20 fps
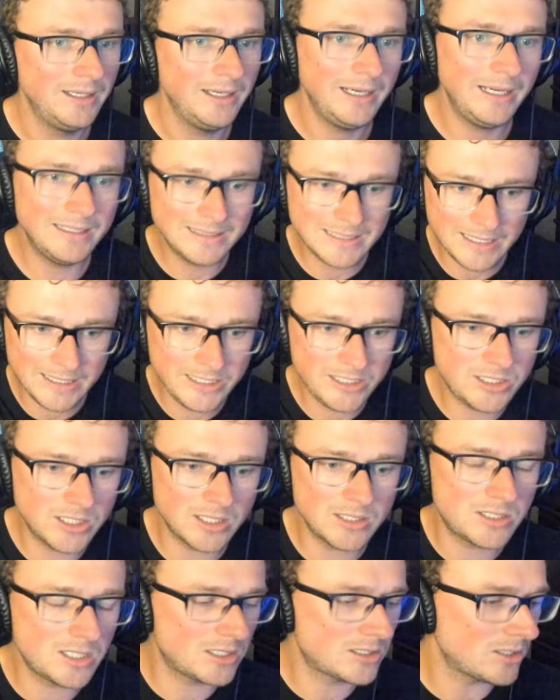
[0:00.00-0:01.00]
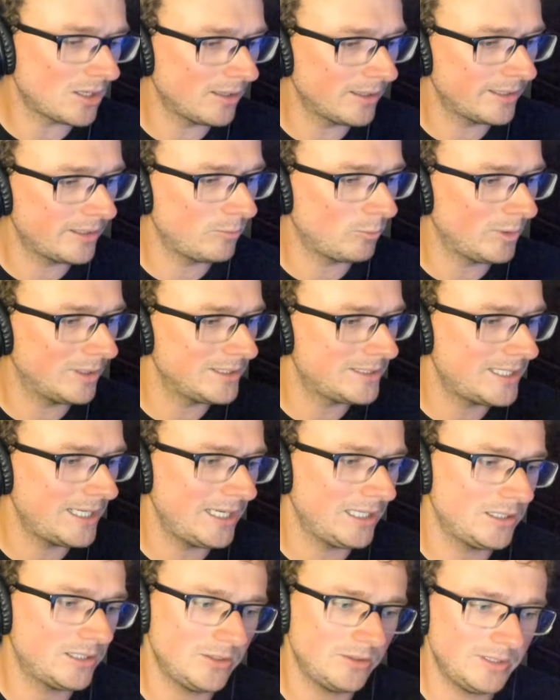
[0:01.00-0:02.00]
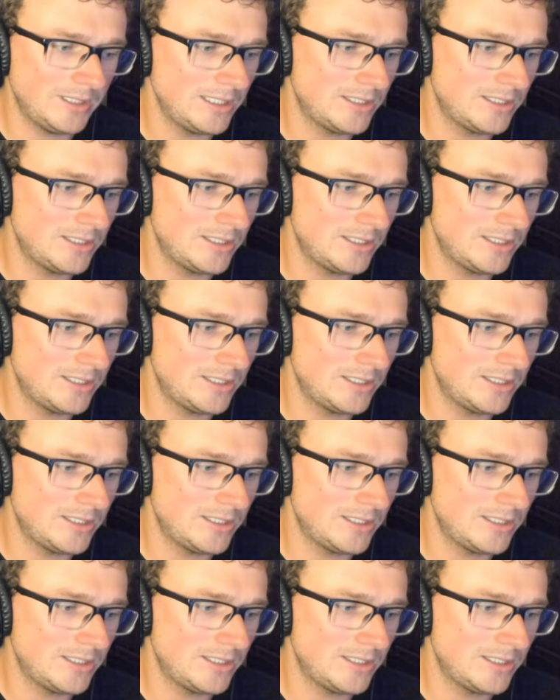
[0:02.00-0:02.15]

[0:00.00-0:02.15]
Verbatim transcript: And then he does this all in one take, dude.